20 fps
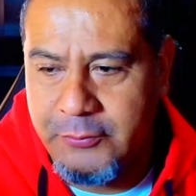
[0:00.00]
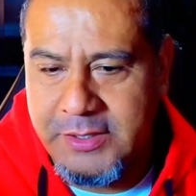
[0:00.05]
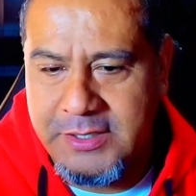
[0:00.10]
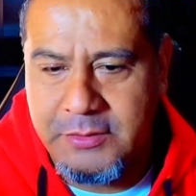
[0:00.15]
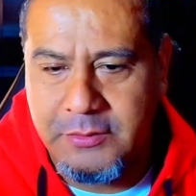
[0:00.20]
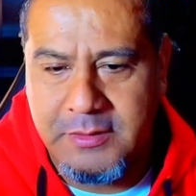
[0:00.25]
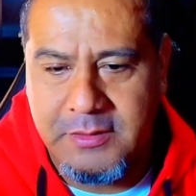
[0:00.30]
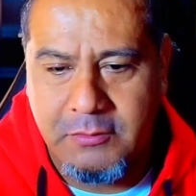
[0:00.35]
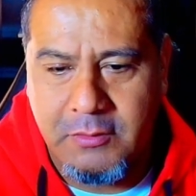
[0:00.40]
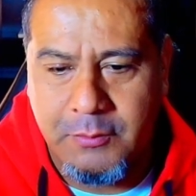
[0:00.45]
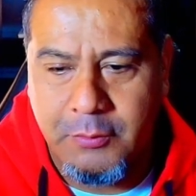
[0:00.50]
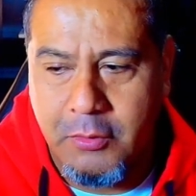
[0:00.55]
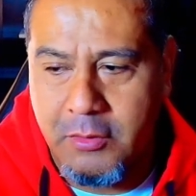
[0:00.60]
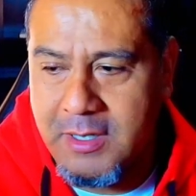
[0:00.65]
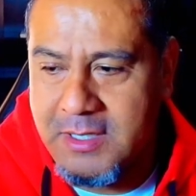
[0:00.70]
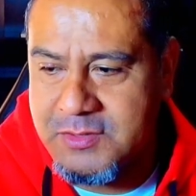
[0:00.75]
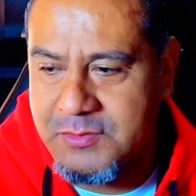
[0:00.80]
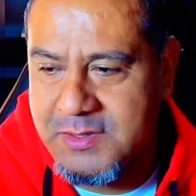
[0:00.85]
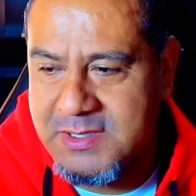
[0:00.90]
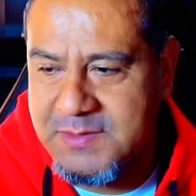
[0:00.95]
redoing the
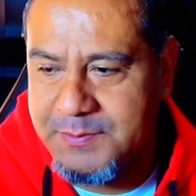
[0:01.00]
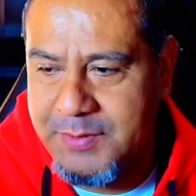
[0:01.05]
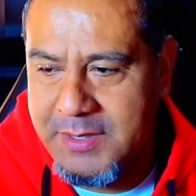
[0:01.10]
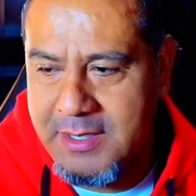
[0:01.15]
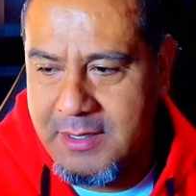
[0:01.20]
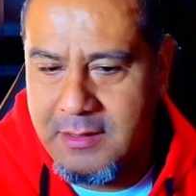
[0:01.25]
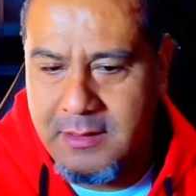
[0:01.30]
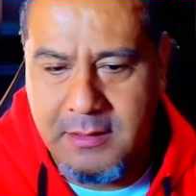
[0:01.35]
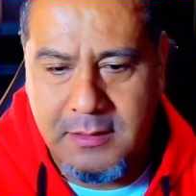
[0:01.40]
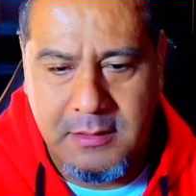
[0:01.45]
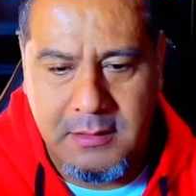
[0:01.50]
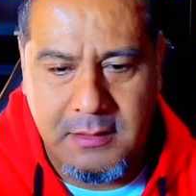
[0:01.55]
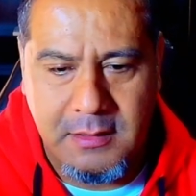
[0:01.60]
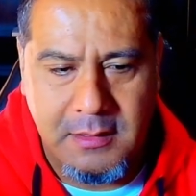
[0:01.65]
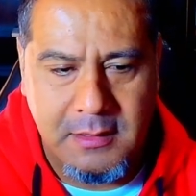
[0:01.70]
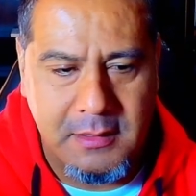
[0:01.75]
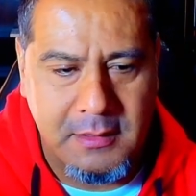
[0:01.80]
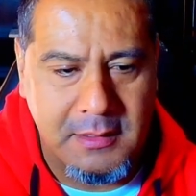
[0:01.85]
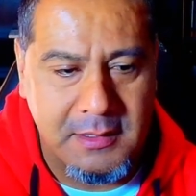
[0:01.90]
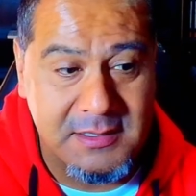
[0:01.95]
report as we speak,
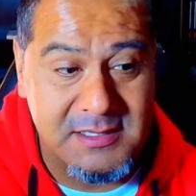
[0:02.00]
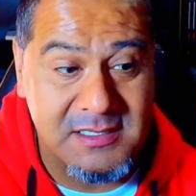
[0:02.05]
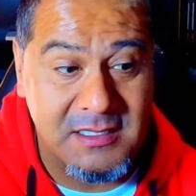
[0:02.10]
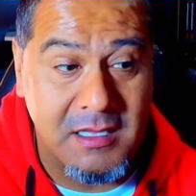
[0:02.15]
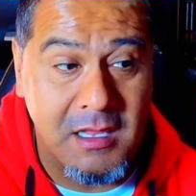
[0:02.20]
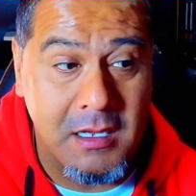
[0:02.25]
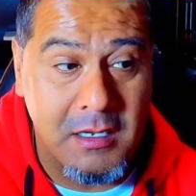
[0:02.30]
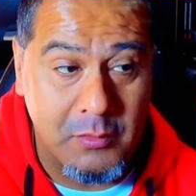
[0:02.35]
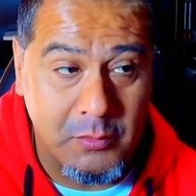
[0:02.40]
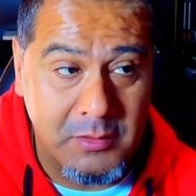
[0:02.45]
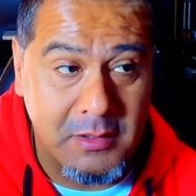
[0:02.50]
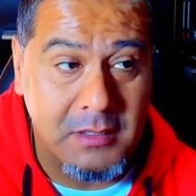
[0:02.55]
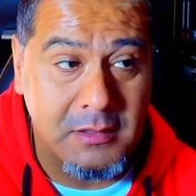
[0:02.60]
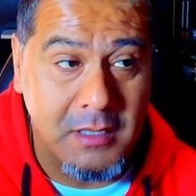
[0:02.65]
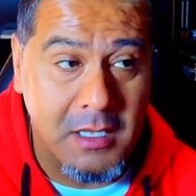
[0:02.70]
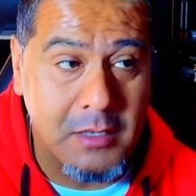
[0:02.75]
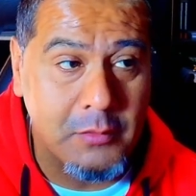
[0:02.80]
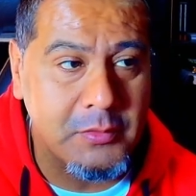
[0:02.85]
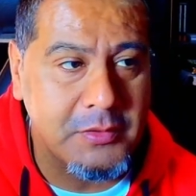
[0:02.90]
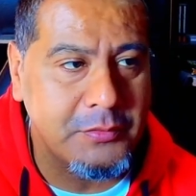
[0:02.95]

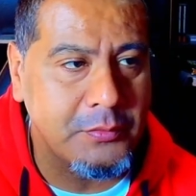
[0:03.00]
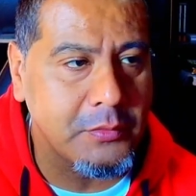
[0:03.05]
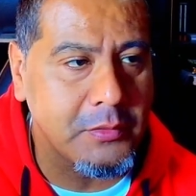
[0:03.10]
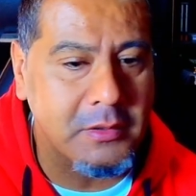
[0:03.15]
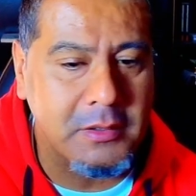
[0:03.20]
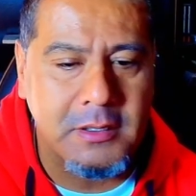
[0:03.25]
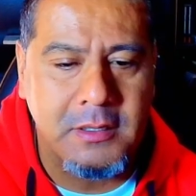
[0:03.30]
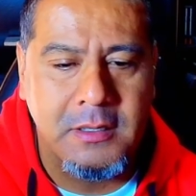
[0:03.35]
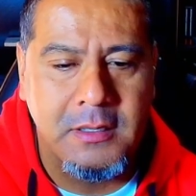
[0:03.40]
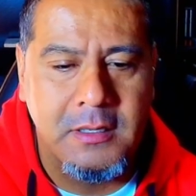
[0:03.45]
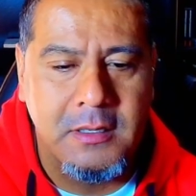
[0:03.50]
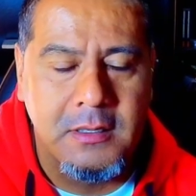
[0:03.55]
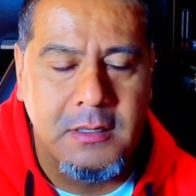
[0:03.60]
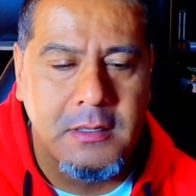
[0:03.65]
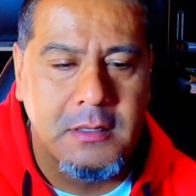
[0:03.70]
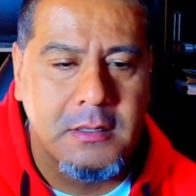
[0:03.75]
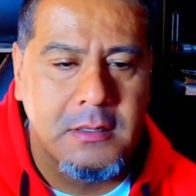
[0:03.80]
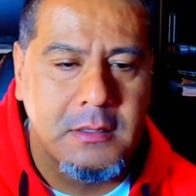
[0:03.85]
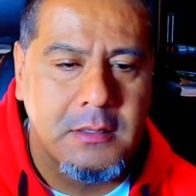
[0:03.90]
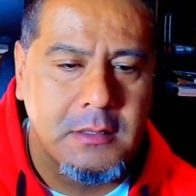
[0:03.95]
along with work.
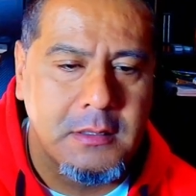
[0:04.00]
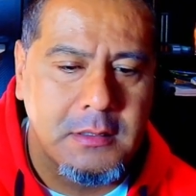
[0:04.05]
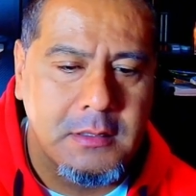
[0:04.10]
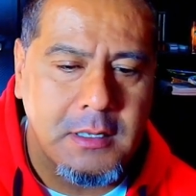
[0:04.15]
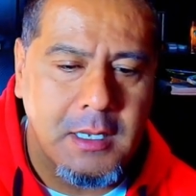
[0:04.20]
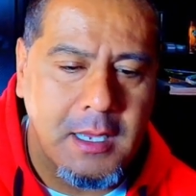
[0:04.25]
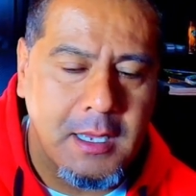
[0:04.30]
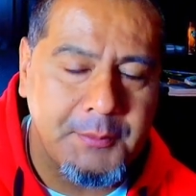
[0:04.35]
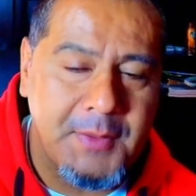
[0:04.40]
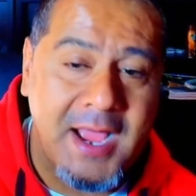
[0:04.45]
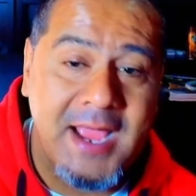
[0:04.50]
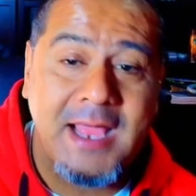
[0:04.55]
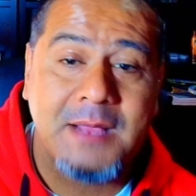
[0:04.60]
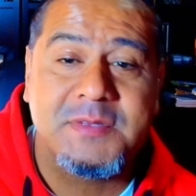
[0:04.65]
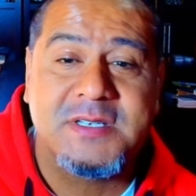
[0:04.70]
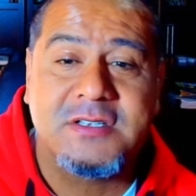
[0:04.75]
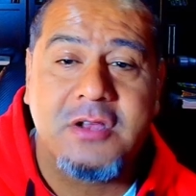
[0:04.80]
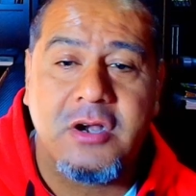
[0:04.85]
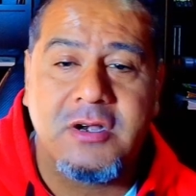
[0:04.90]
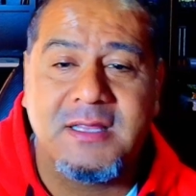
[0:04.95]
I am
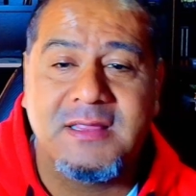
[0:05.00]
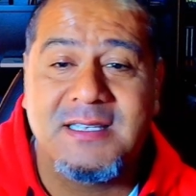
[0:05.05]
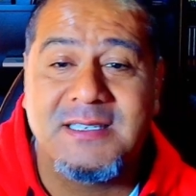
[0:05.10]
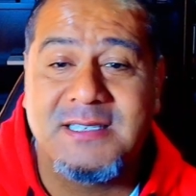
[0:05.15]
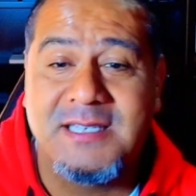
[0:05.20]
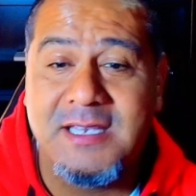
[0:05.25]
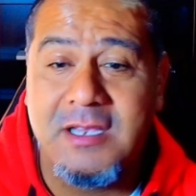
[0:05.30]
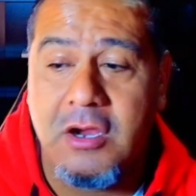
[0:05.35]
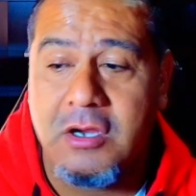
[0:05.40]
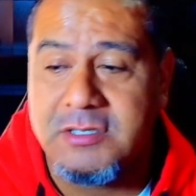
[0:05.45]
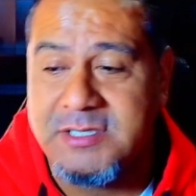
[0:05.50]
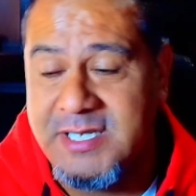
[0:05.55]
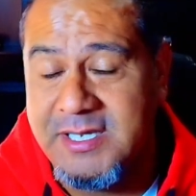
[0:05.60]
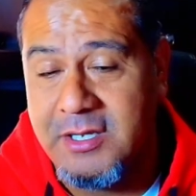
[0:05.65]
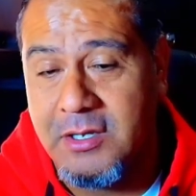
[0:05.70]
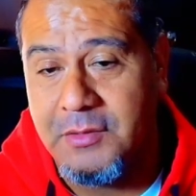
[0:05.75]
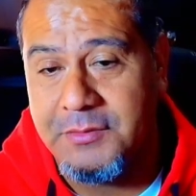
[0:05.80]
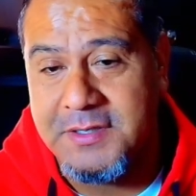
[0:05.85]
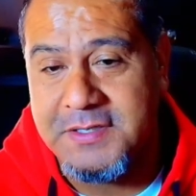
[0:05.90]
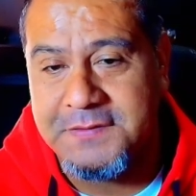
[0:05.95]
starting the
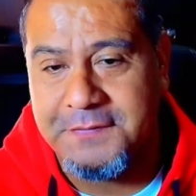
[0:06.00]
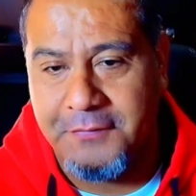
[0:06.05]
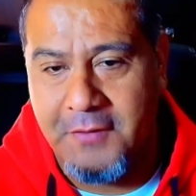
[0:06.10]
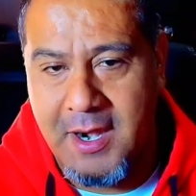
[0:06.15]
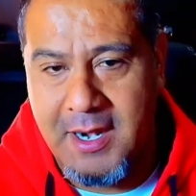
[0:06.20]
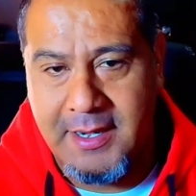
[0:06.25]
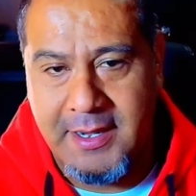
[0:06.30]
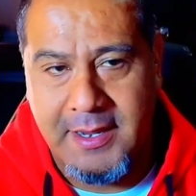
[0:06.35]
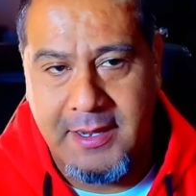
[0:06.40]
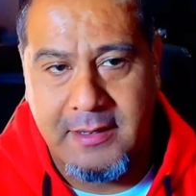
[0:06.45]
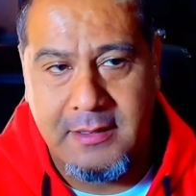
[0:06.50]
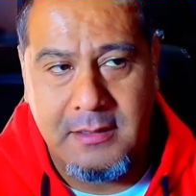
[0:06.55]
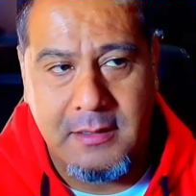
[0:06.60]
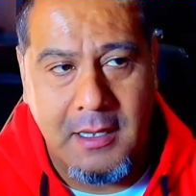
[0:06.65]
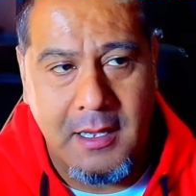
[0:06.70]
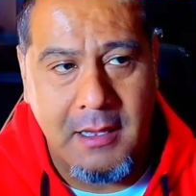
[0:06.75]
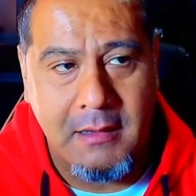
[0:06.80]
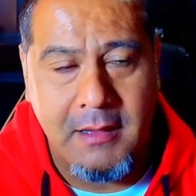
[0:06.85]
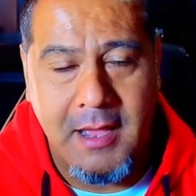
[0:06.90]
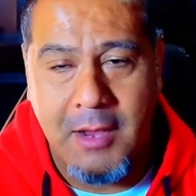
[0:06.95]
CRTO this Friday.
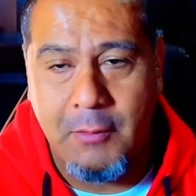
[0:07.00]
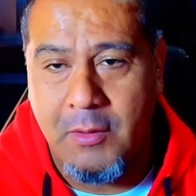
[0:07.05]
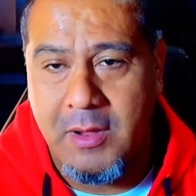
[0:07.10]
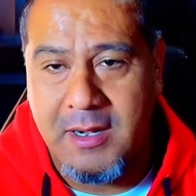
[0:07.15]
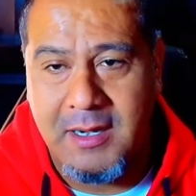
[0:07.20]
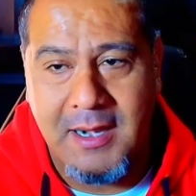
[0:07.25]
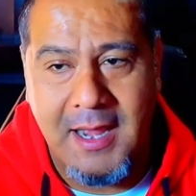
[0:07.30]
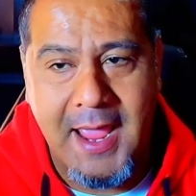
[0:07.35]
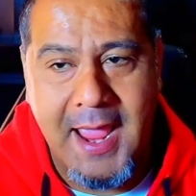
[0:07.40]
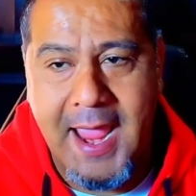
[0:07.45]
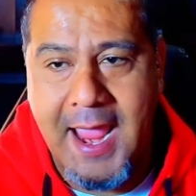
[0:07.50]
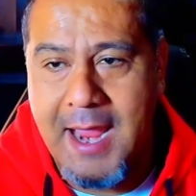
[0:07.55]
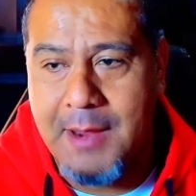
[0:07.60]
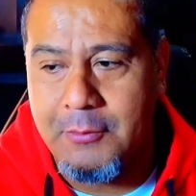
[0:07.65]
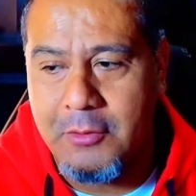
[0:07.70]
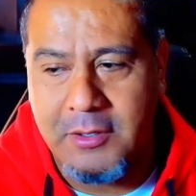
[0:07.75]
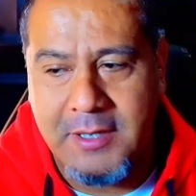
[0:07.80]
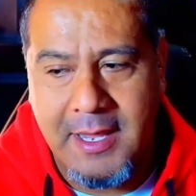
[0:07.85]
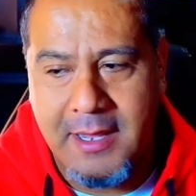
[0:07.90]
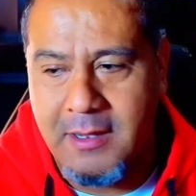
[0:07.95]
I wanted to
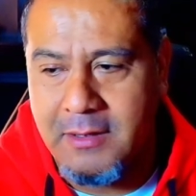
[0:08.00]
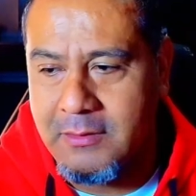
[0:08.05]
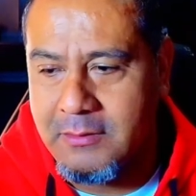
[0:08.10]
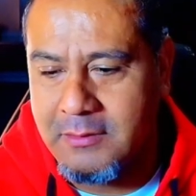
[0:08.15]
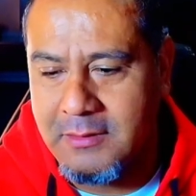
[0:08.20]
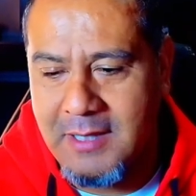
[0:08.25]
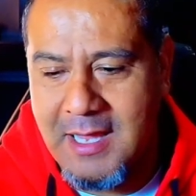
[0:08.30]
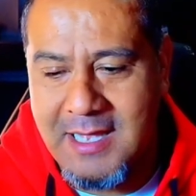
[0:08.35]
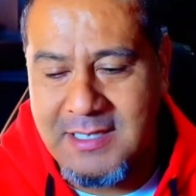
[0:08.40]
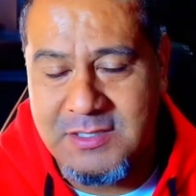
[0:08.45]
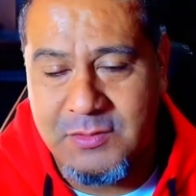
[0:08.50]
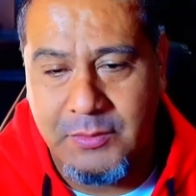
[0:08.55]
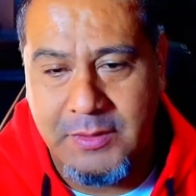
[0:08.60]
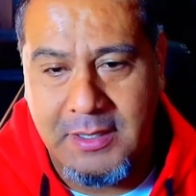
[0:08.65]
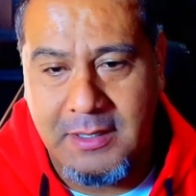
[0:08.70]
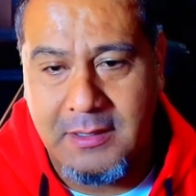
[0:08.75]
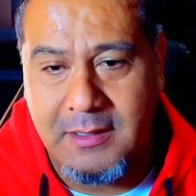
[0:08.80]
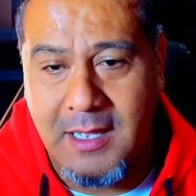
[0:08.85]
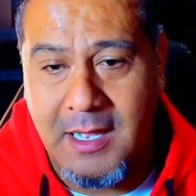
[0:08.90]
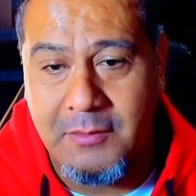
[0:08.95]
hammer down last
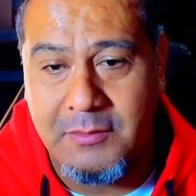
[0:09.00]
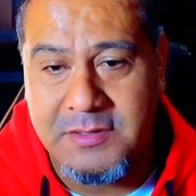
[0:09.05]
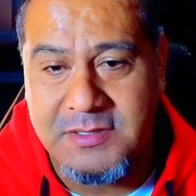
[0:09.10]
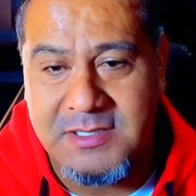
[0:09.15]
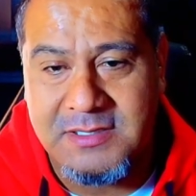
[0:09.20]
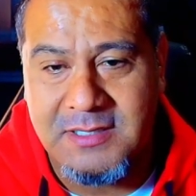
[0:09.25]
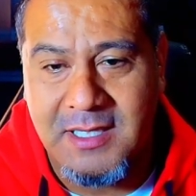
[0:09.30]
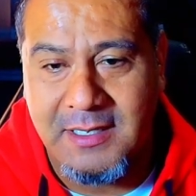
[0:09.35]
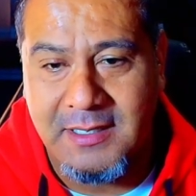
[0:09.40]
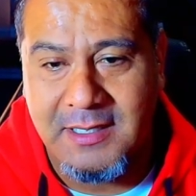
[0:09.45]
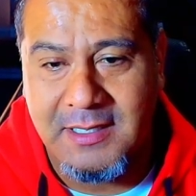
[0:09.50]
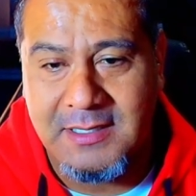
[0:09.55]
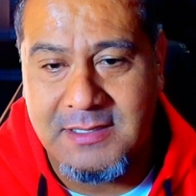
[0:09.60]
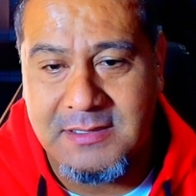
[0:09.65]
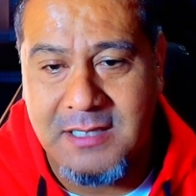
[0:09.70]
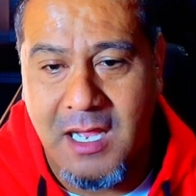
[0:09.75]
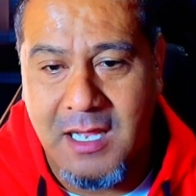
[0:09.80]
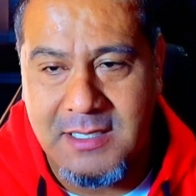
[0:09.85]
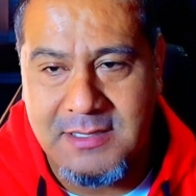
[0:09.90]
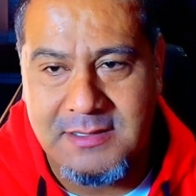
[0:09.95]
week. I was just like
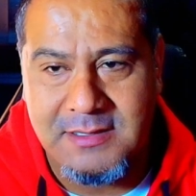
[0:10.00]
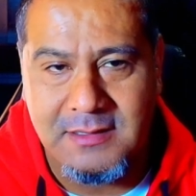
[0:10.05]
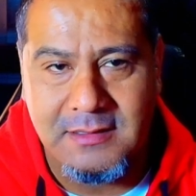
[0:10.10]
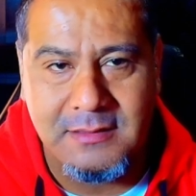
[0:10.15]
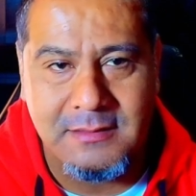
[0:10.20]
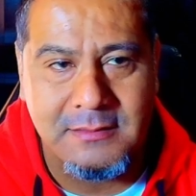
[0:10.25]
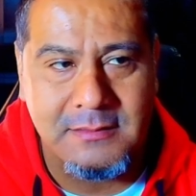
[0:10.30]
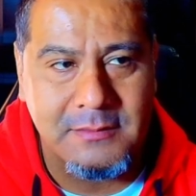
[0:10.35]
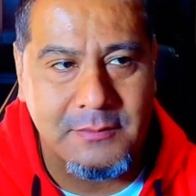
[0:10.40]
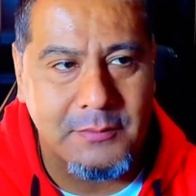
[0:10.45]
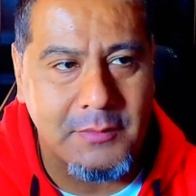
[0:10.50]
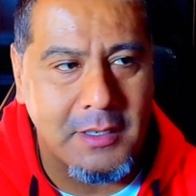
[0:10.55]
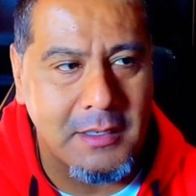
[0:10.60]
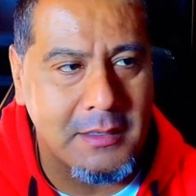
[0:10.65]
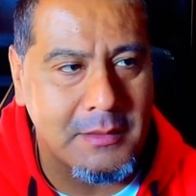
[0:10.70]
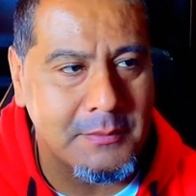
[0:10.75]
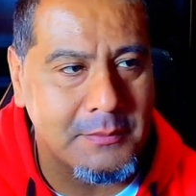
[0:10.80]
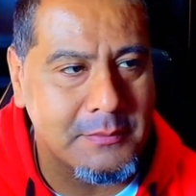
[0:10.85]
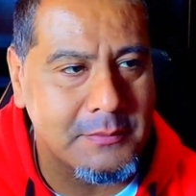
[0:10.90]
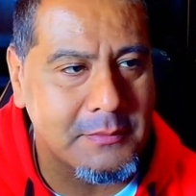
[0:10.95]
exhausted. I